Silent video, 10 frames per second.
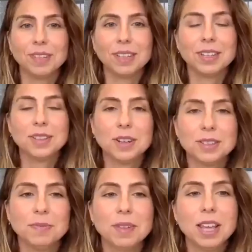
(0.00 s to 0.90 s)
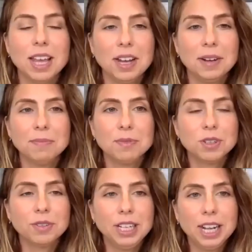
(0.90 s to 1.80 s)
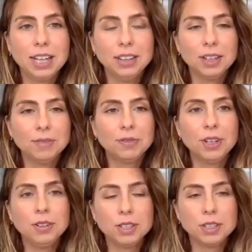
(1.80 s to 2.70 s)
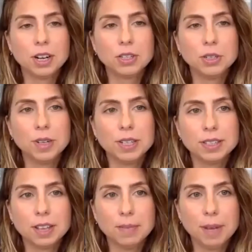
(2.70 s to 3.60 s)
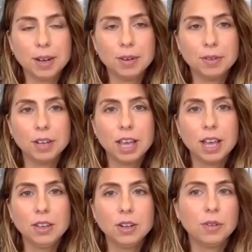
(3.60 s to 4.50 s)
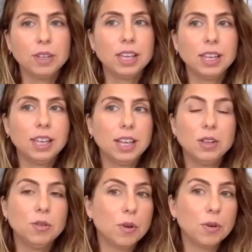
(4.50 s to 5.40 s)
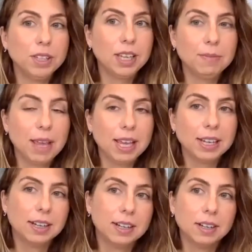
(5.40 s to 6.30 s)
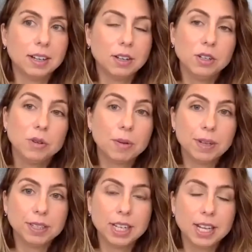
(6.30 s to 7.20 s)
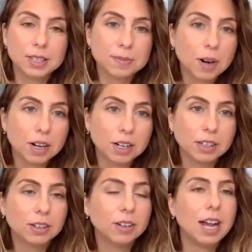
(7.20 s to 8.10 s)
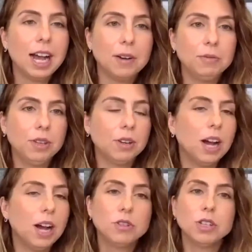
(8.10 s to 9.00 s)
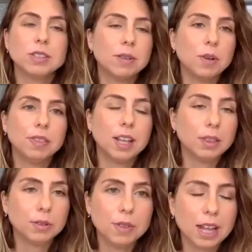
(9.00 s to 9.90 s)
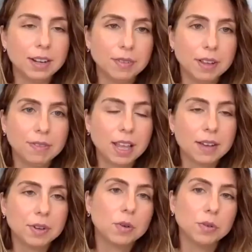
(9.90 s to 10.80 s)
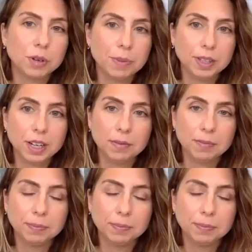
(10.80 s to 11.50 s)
That's awesome. Serene, I'd love for you to talk to us about, can you only make a newer building smart, or how should someone think through that if they have an older building?